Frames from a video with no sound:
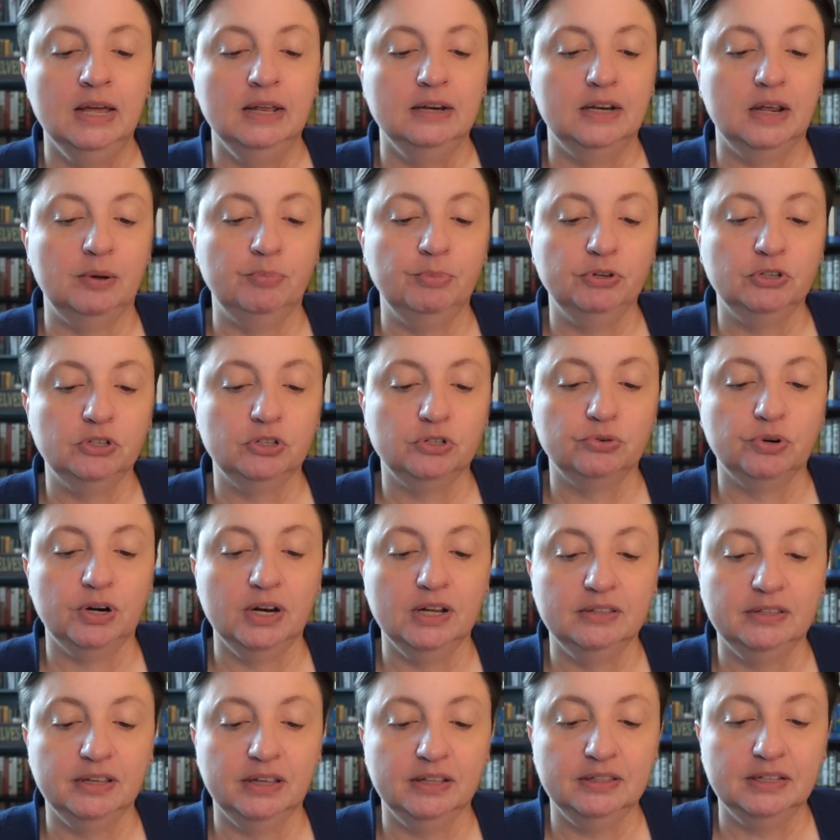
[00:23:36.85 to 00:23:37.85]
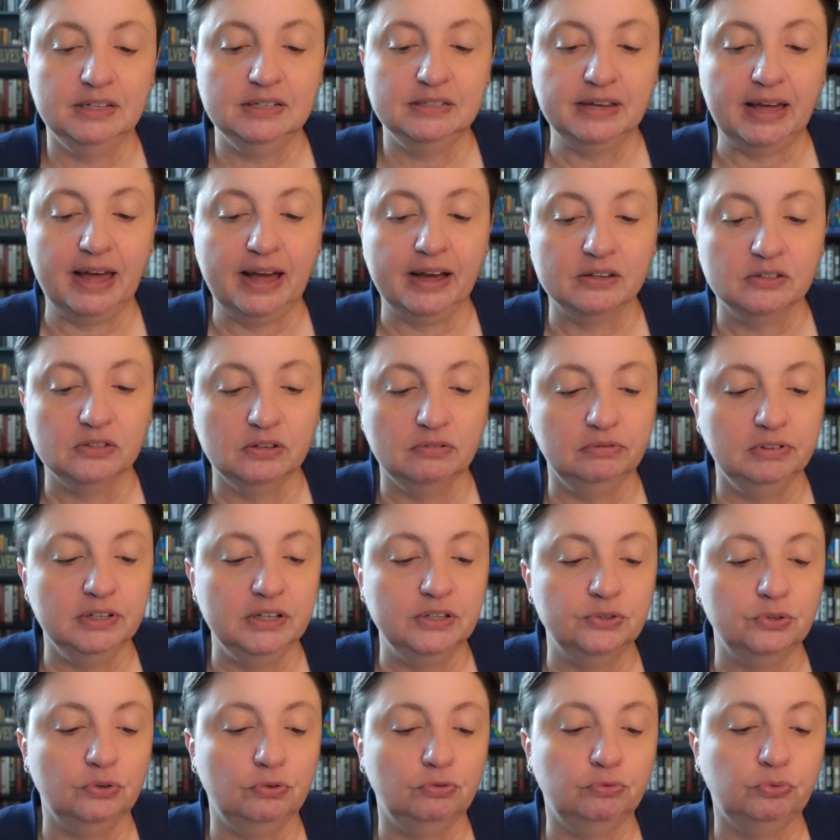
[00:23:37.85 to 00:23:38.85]
demonstrate that these acts of
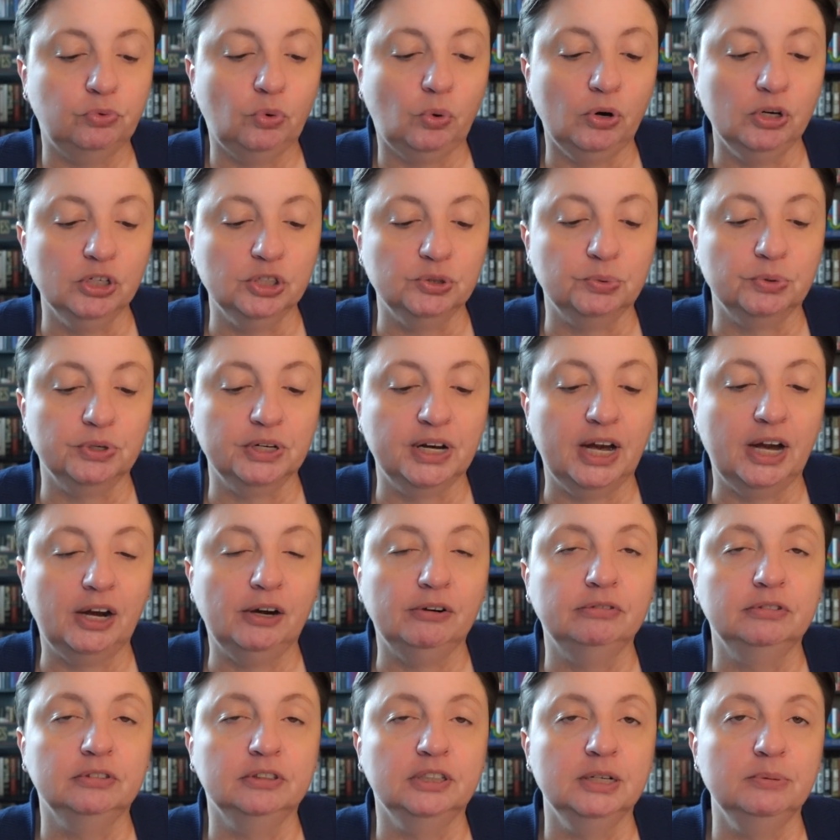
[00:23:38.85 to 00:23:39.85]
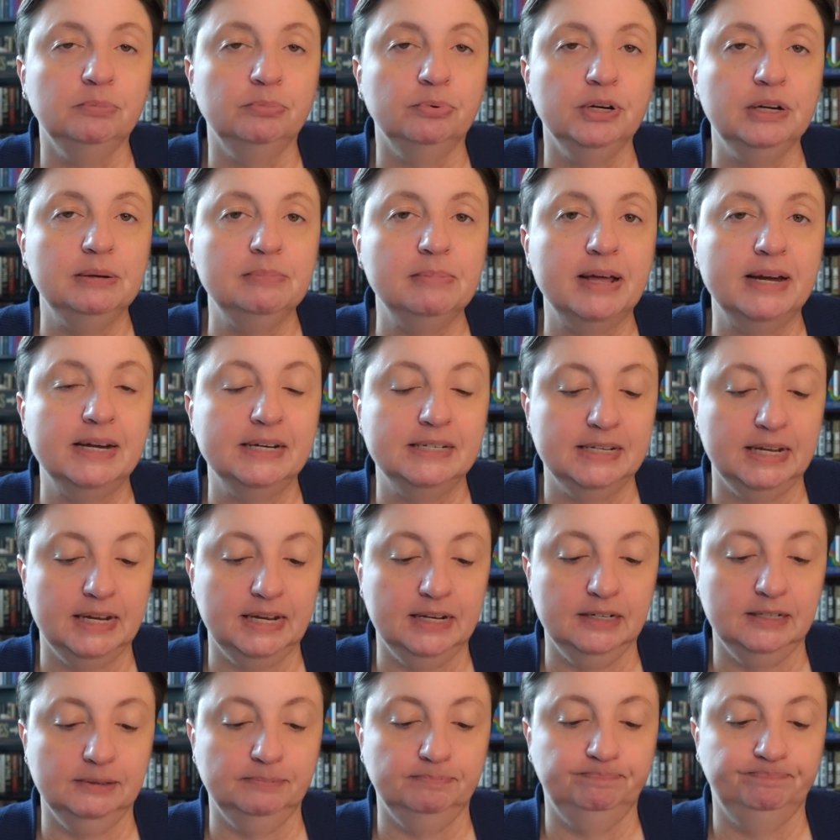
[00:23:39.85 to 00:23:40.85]
lethal force were carefully
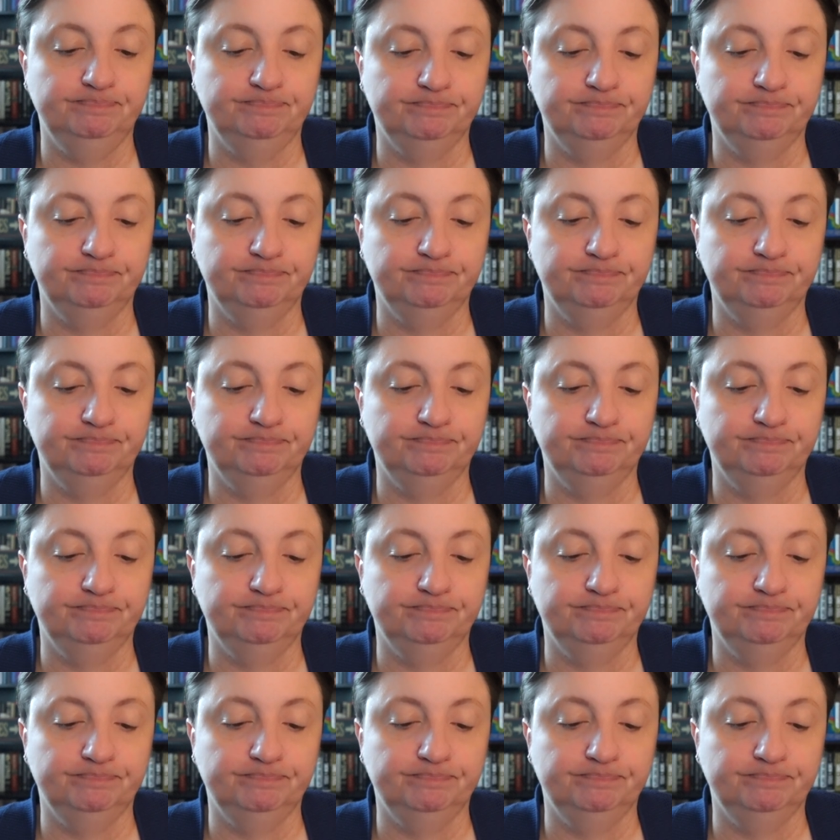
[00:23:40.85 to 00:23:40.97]
premeditated